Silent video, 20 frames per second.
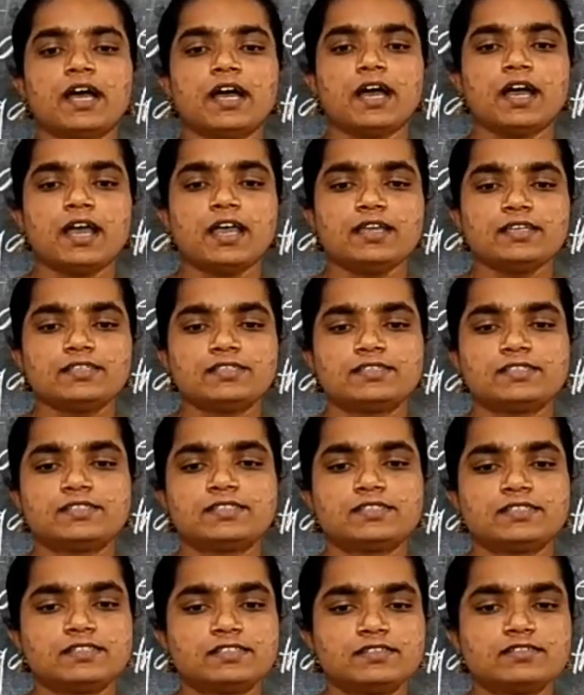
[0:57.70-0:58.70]
I
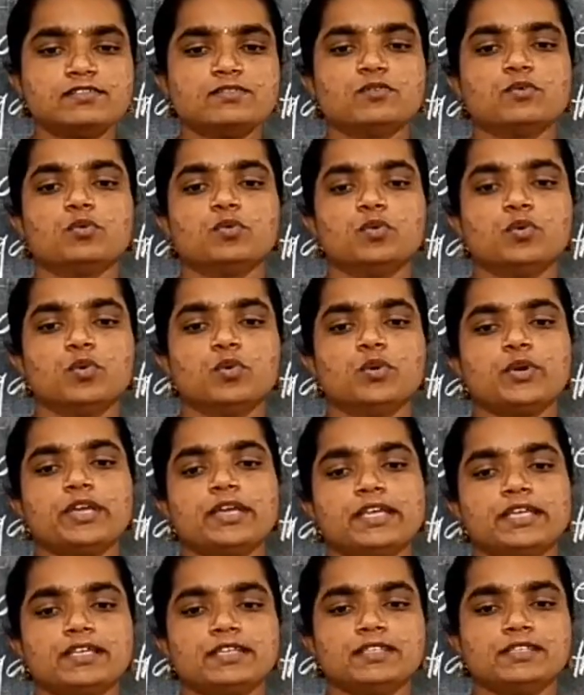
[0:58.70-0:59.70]

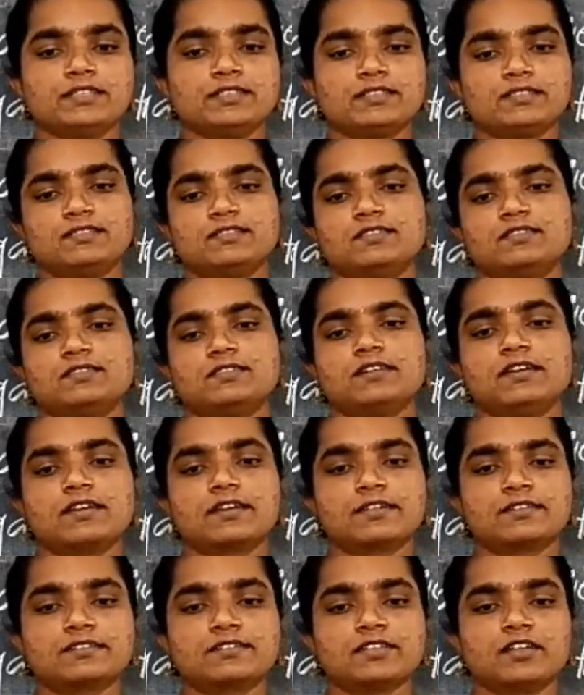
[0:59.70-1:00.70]
who is
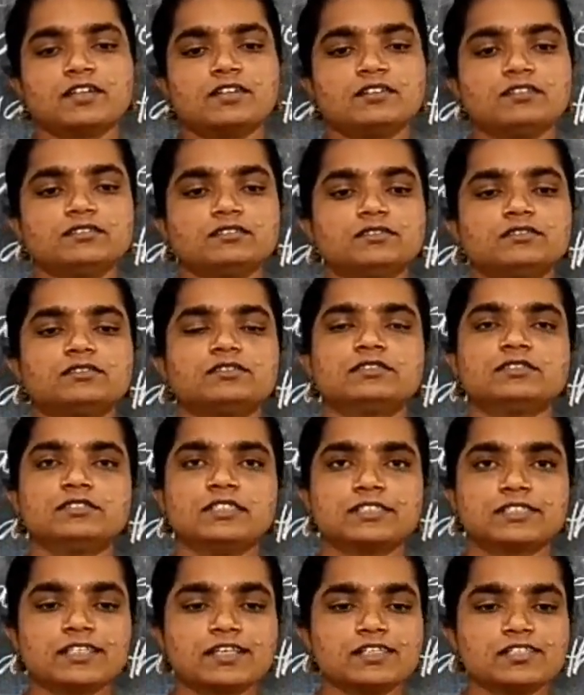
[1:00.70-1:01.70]
return
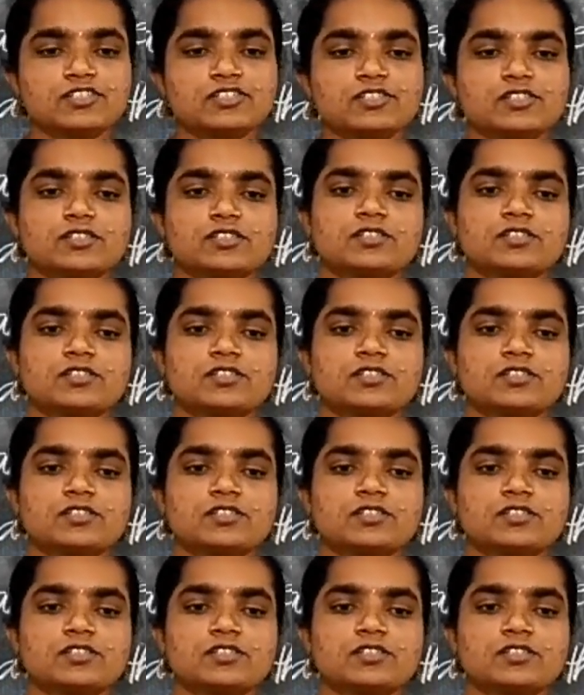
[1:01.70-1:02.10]
the touch